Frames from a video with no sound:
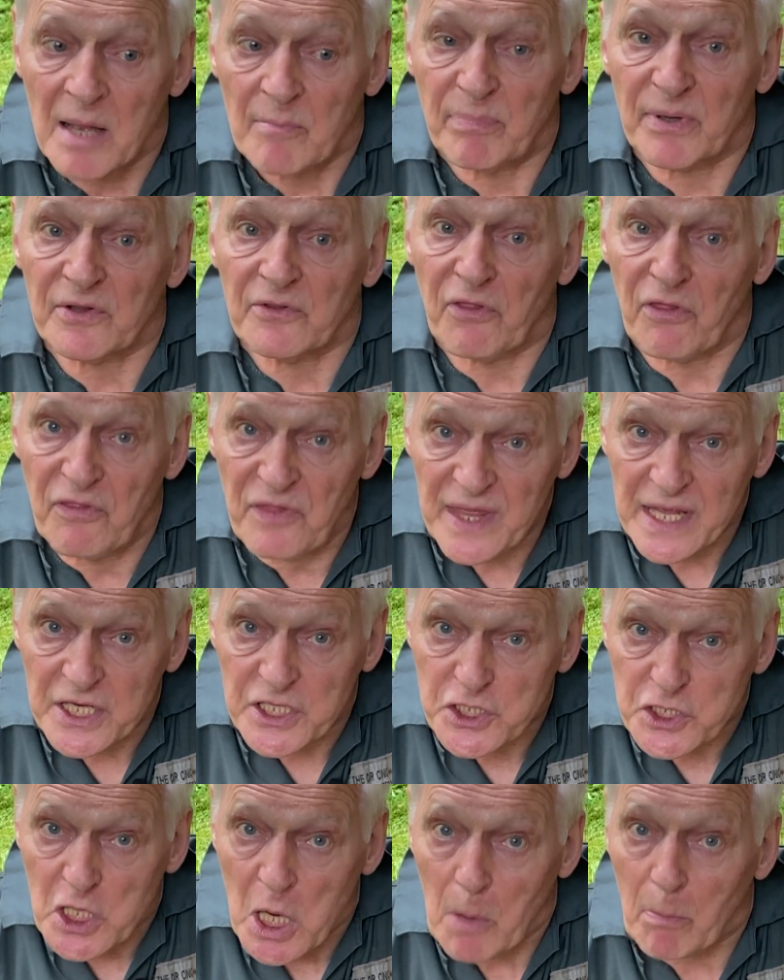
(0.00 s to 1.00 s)
but
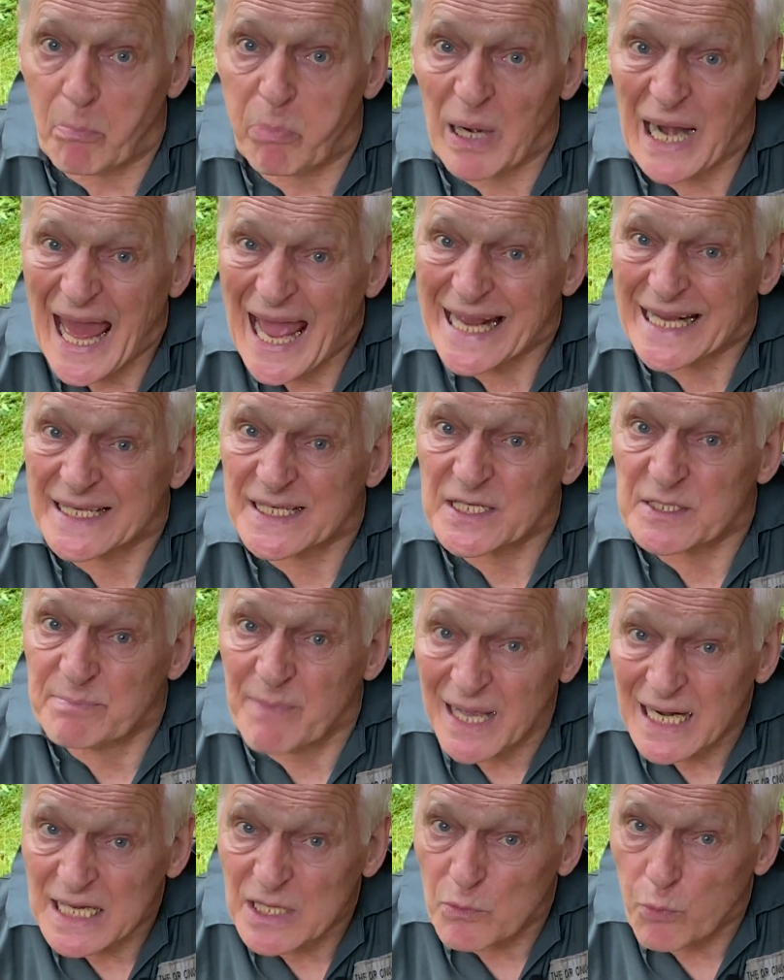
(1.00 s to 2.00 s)
this black
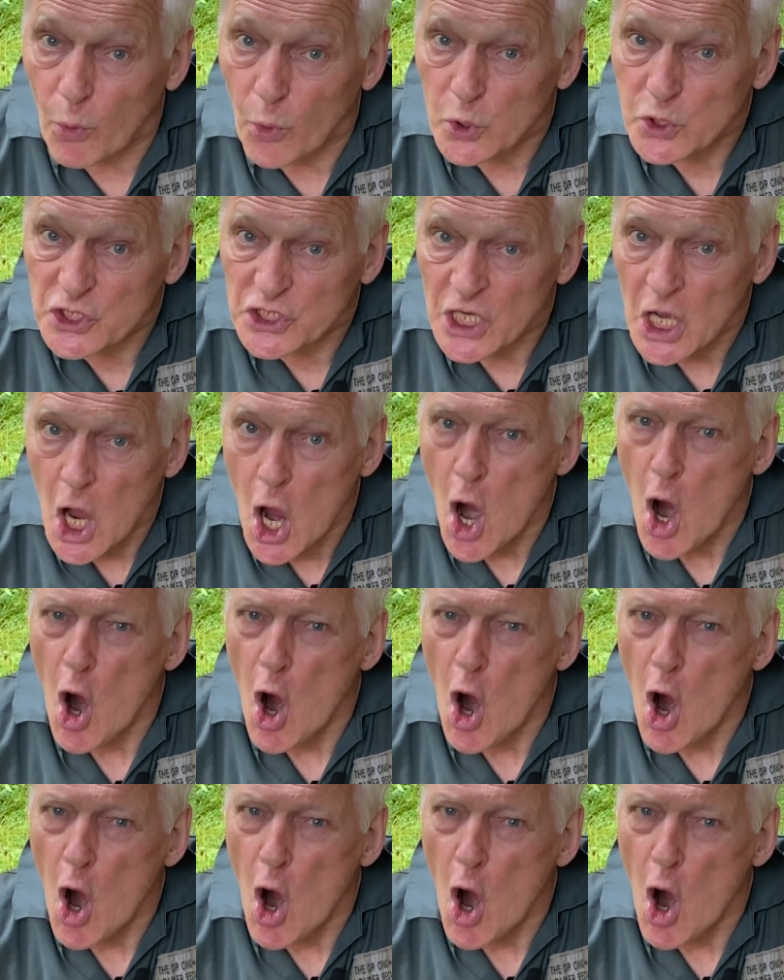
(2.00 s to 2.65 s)
smelly water